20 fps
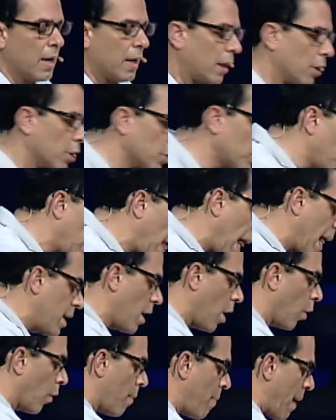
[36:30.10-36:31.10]
Here's what I
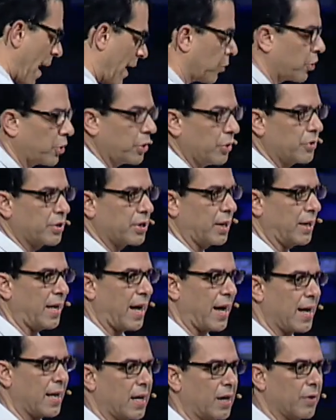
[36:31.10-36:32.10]
know about you
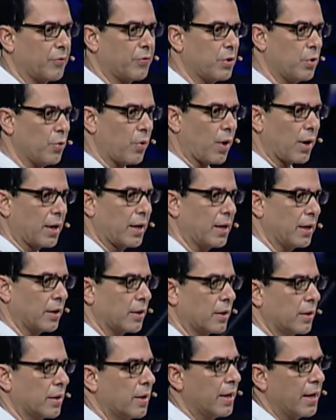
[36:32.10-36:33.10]
today if you are
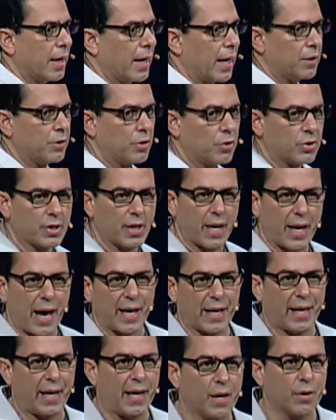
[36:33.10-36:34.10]
here and you say,
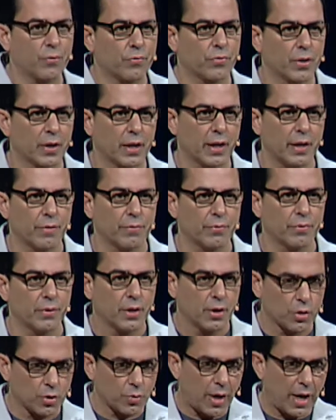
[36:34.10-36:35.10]
I can't forgive.
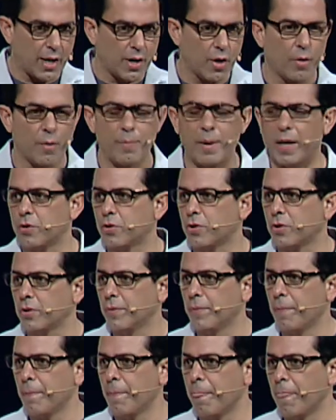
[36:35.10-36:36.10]
Here's what I know about you
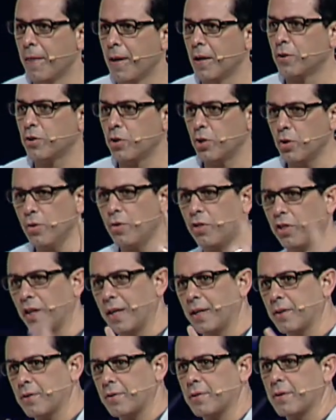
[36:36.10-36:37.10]
two
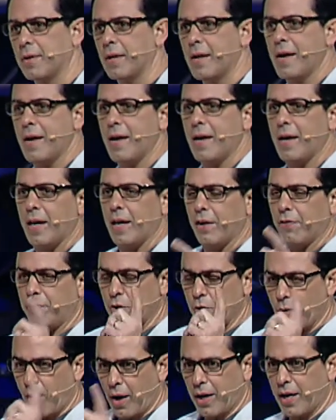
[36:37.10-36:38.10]
things. If
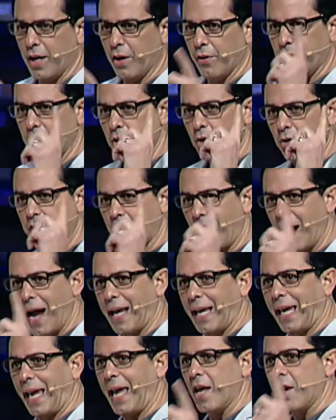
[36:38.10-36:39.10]
you are here and you say,
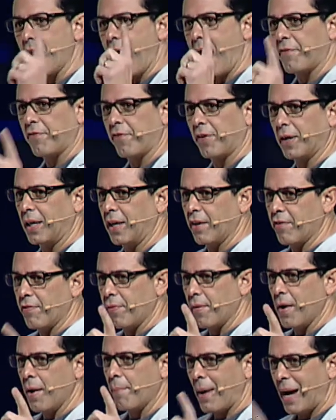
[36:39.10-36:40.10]
I cannot
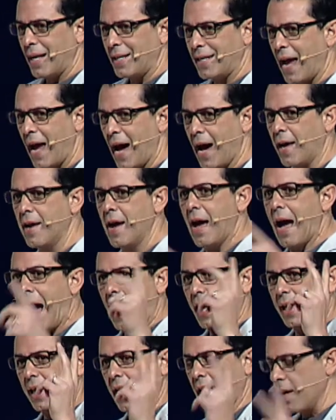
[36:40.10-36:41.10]
forgive my dad,
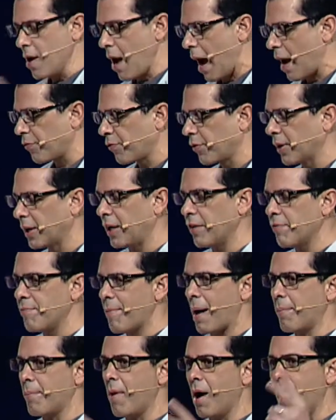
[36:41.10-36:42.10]
I cannot forgive
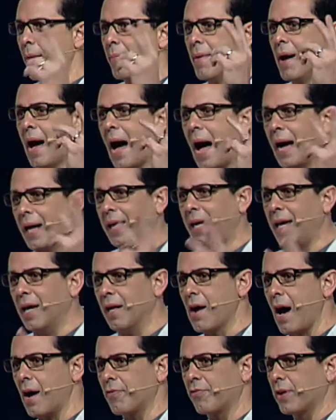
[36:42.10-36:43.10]
my mom, I
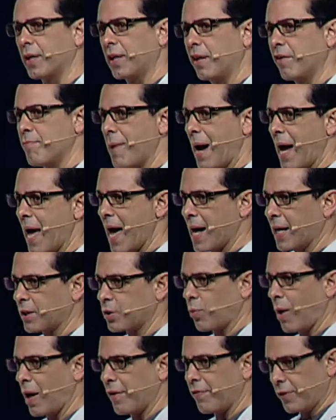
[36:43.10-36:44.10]
cannot forgive my
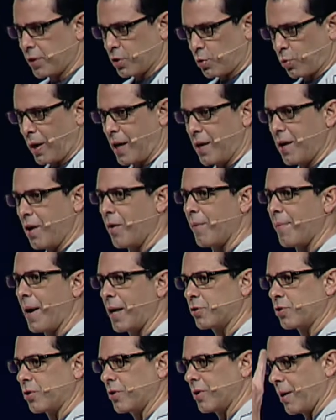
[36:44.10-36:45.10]
ex wife, here's what I know
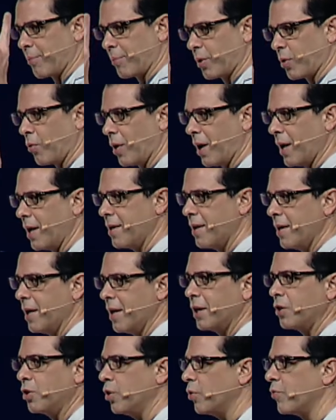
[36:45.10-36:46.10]
about you. Number one,
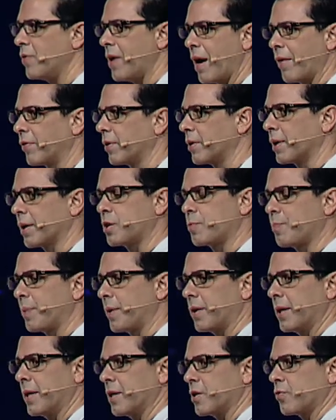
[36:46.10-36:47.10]
you've never
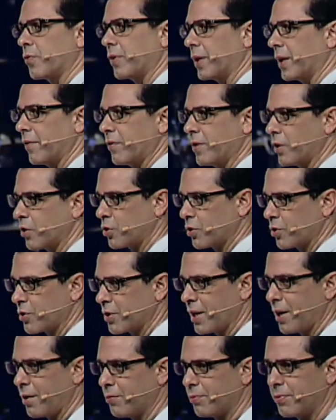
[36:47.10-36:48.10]
experienced forgiveness
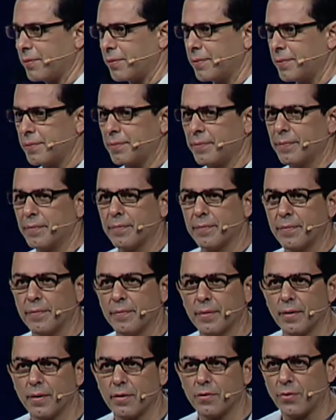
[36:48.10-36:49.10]
yourself
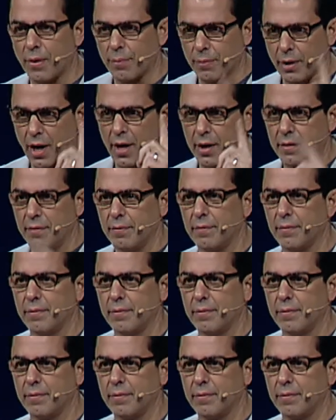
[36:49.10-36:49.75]
from God.